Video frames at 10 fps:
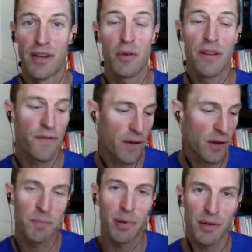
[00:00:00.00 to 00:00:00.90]
You were the
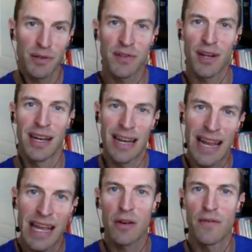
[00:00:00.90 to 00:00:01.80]
first person in an
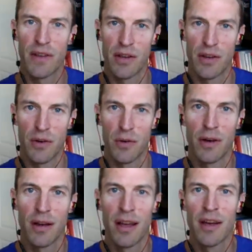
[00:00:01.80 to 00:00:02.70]
interview
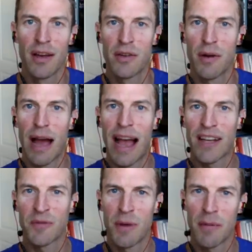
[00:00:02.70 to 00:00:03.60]
to
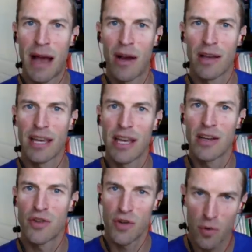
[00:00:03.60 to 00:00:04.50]
ask me about He
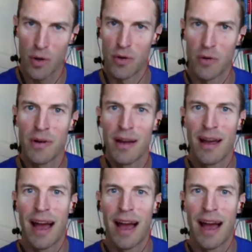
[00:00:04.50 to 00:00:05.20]
Shou Wu,